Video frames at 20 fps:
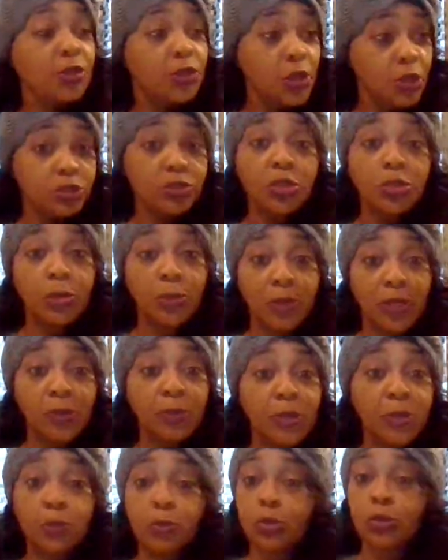There's going to be
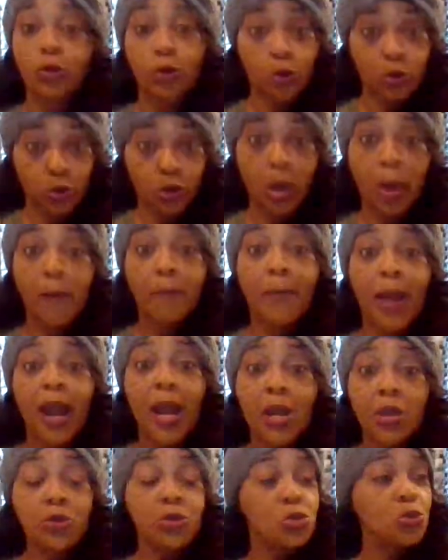people that are going to
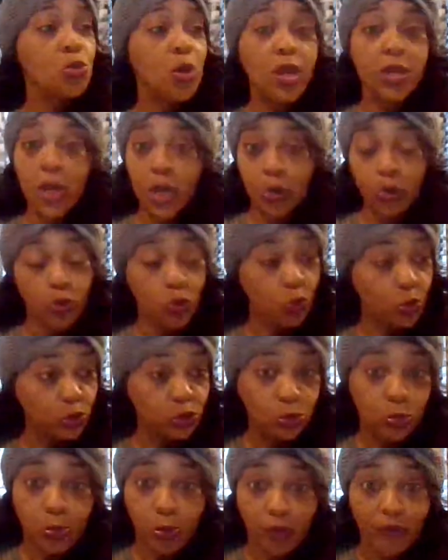admire you, and they're
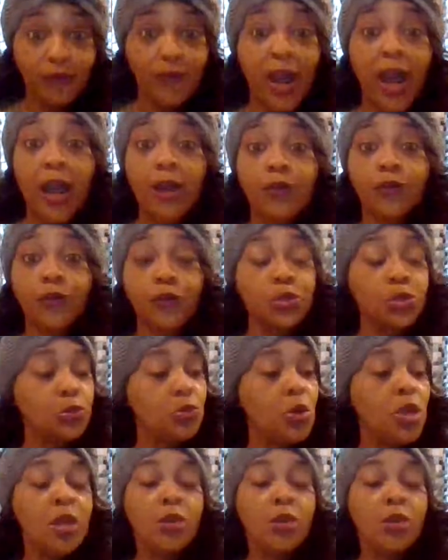going to provide for you.